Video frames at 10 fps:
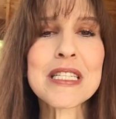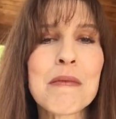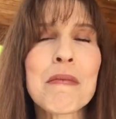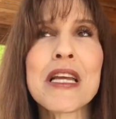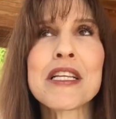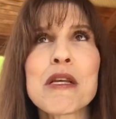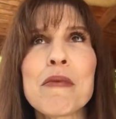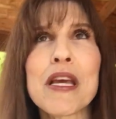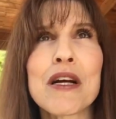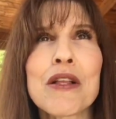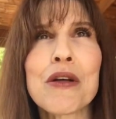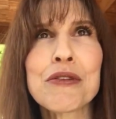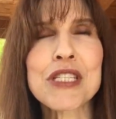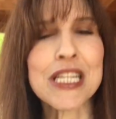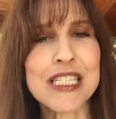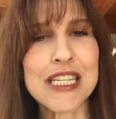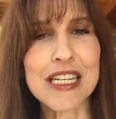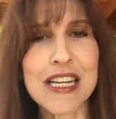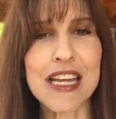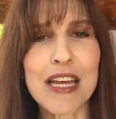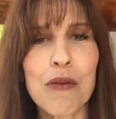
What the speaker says: it mean to be cloaked in dignity,